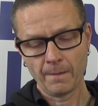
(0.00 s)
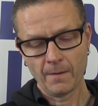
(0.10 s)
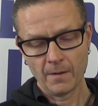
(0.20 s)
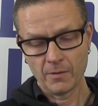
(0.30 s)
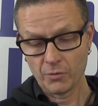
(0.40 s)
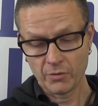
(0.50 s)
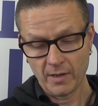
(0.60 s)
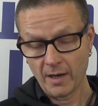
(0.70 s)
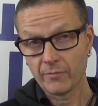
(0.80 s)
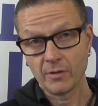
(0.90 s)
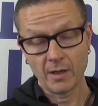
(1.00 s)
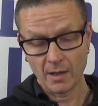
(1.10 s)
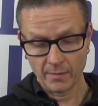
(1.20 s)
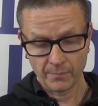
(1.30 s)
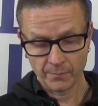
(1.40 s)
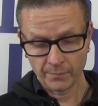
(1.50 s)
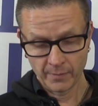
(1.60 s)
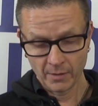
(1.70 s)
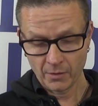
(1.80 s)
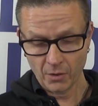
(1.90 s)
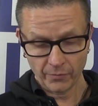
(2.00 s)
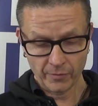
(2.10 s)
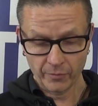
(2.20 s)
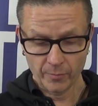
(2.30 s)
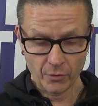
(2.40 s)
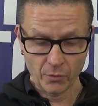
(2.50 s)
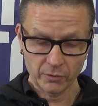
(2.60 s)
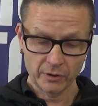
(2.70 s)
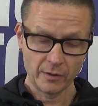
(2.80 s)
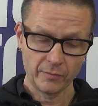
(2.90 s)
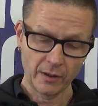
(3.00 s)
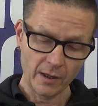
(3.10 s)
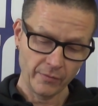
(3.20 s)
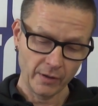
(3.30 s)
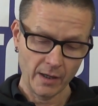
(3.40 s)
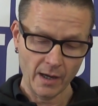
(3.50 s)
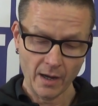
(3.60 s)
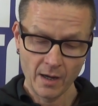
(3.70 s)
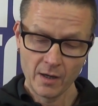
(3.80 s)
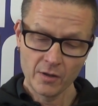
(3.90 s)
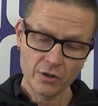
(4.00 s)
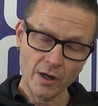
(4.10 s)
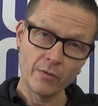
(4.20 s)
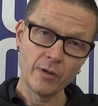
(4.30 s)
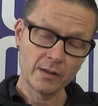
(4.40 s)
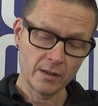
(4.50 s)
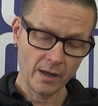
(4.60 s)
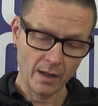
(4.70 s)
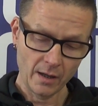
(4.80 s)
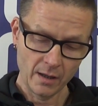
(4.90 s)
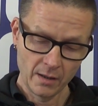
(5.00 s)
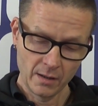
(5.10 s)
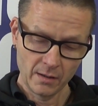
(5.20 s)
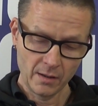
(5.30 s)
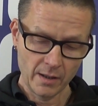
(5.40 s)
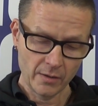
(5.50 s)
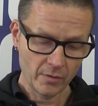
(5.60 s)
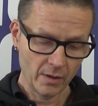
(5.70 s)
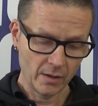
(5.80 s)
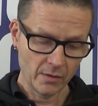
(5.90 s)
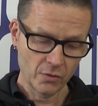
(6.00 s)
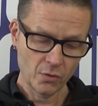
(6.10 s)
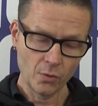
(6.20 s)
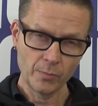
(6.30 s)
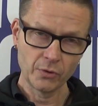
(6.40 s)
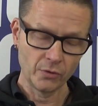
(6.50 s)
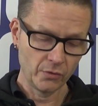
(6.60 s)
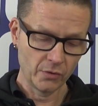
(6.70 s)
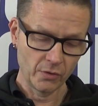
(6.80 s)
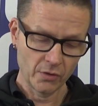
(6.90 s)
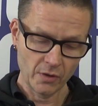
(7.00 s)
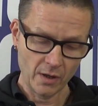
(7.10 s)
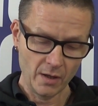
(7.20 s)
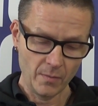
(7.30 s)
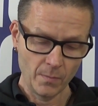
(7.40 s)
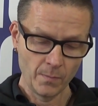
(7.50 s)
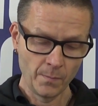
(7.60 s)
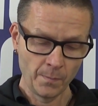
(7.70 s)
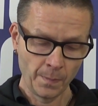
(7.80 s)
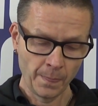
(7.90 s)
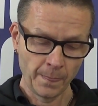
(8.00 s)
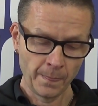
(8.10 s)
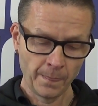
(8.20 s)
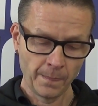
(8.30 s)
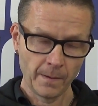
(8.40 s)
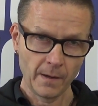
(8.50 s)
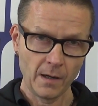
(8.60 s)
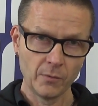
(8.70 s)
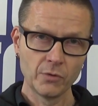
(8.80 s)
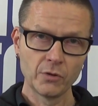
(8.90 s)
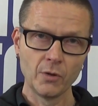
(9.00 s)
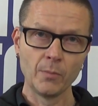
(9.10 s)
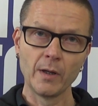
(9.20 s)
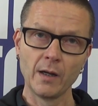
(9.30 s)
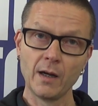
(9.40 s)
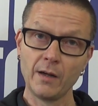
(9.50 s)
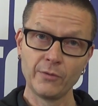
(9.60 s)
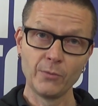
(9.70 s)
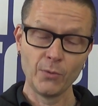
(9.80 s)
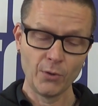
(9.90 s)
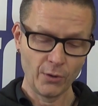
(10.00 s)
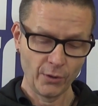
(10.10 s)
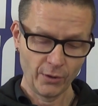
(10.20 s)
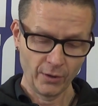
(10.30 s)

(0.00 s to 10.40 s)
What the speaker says: And just the everyday. Coffee from the old silver cafetiere, showering together, lingering in the soap suds and steam. Couch slumping after work.